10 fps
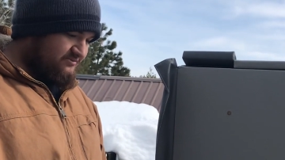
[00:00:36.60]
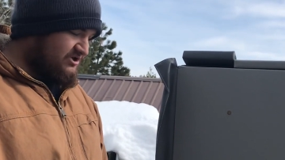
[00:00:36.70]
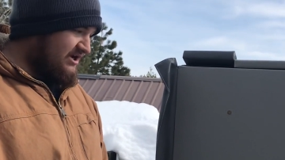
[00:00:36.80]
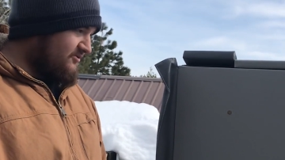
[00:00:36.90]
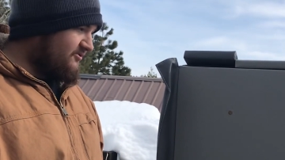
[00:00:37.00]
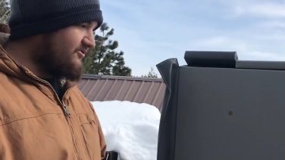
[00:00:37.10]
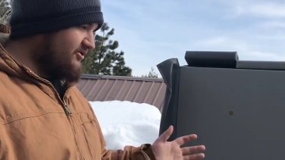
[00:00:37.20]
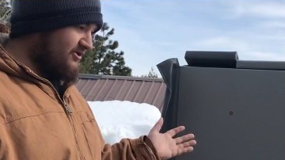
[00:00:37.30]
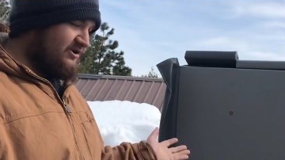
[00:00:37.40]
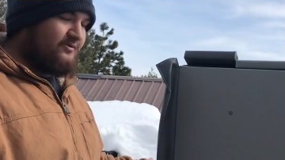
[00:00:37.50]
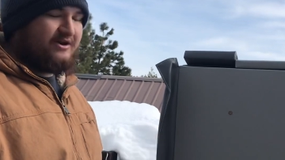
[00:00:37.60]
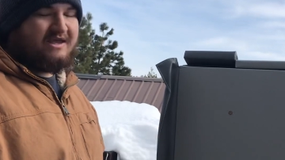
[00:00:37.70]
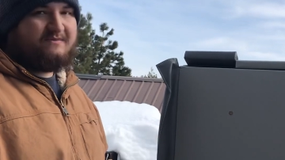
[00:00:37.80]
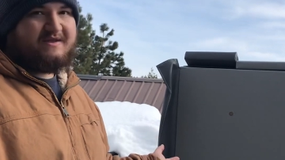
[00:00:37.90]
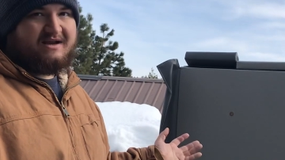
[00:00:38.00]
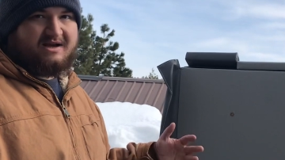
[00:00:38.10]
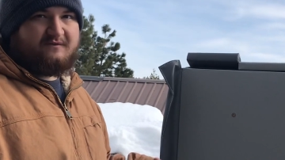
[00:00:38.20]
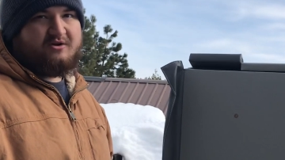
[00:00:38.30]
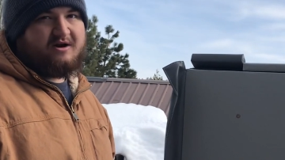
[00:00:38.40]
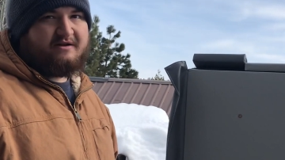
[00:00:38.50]
In general, you're going to want to keep that
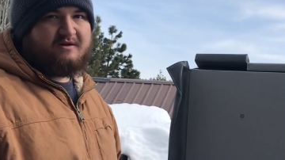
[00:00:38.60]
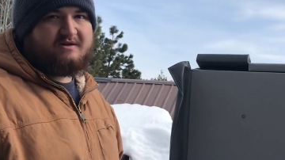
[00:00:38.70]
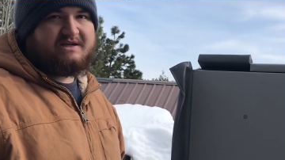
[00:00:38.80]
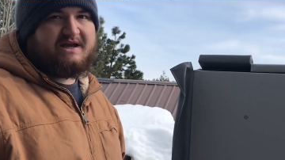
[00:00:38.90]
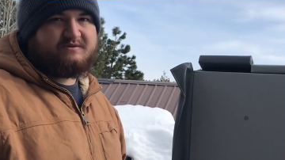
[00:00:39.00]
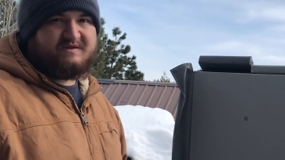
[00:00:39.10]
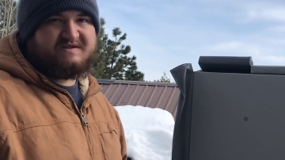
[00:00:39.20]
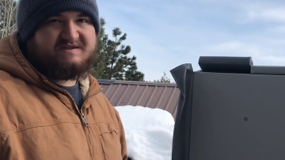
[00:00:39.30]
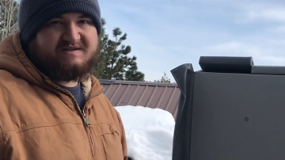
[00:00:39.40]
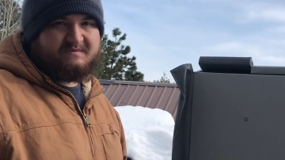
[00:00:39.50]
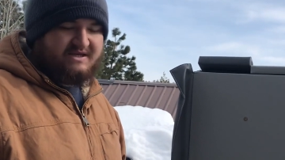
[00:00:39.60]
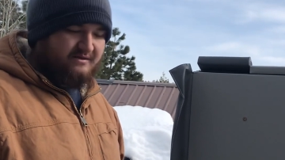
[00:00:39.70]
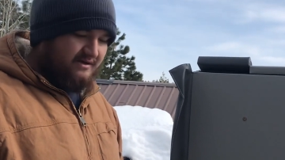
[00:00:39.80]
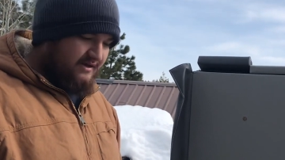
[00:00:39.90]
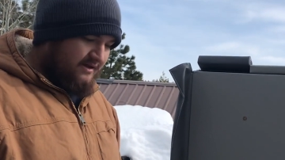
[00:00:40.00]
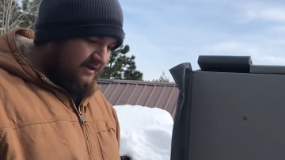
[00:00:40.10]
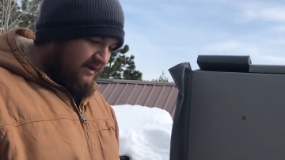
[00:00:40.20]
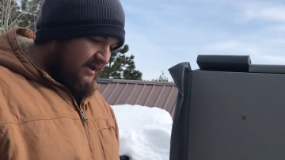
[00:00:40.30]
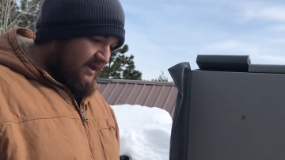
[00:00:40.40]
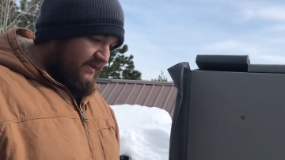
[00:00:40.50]
cover on at all times when this is empty.
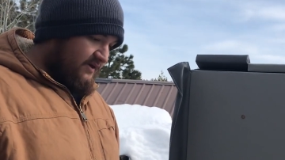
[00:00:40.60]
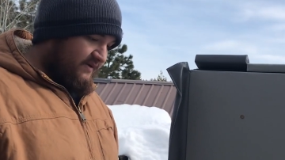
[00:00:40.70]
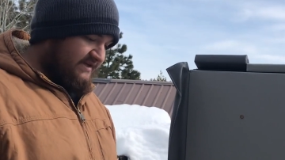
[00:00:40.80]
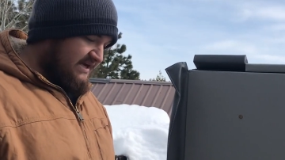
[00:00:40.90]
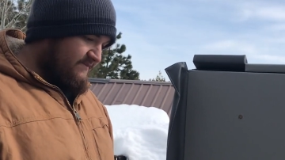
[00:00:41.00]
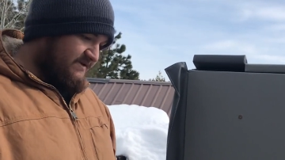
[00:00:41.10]
The only time this...